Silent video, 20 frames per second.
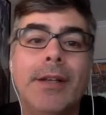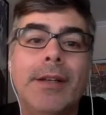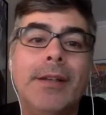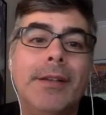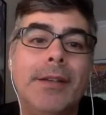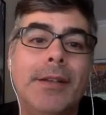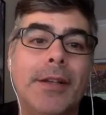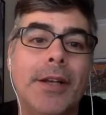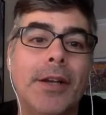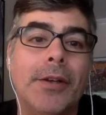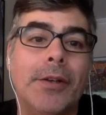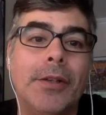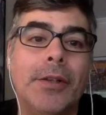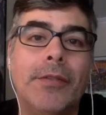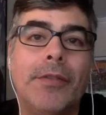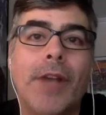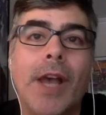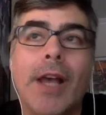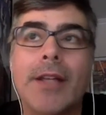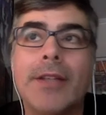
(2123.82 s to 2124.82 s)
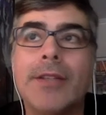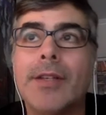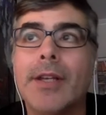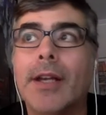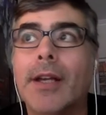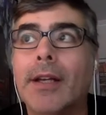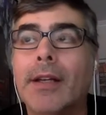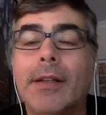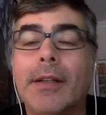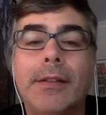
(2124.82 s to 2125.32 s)
you know, you've got
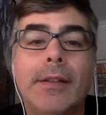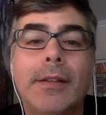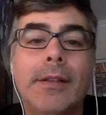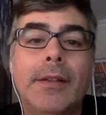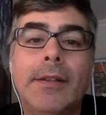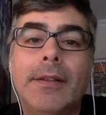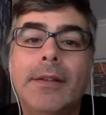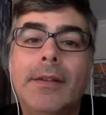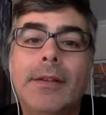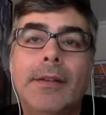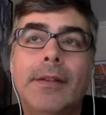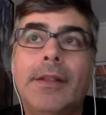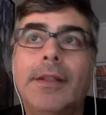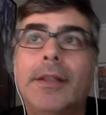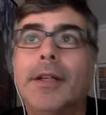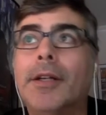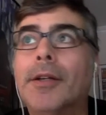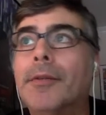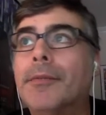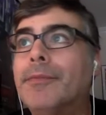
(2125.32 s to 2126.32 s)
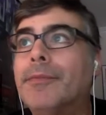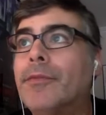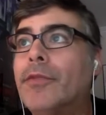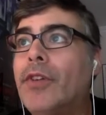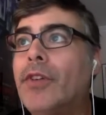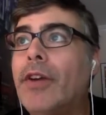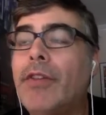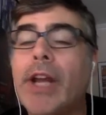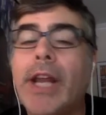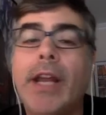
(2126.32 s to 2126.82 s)
you know,
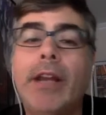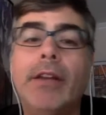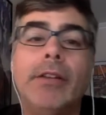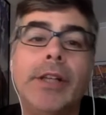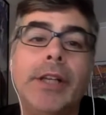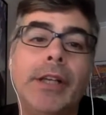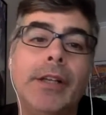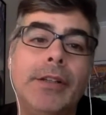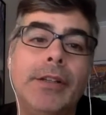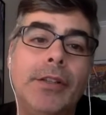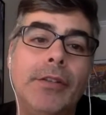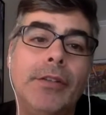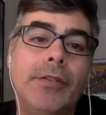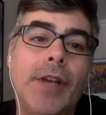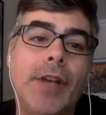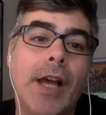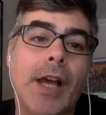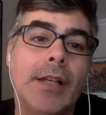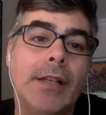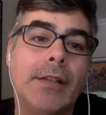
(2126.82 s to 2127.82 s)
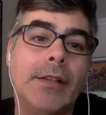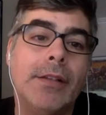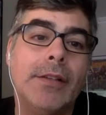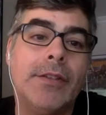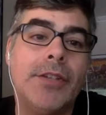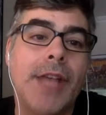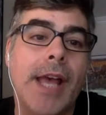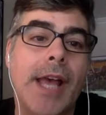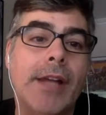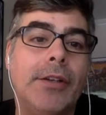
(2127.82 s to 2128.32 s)
for every Alien, you've got
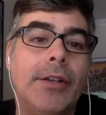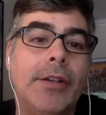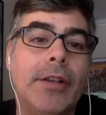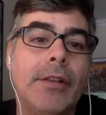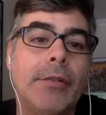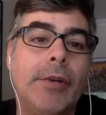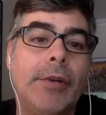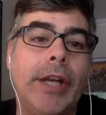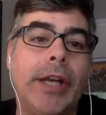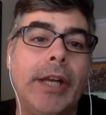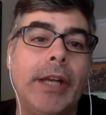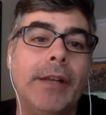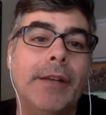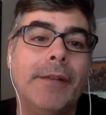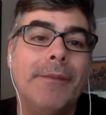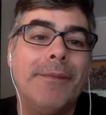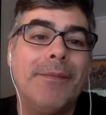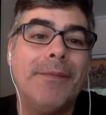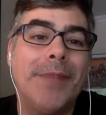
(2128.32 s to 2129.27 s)
Saturn III.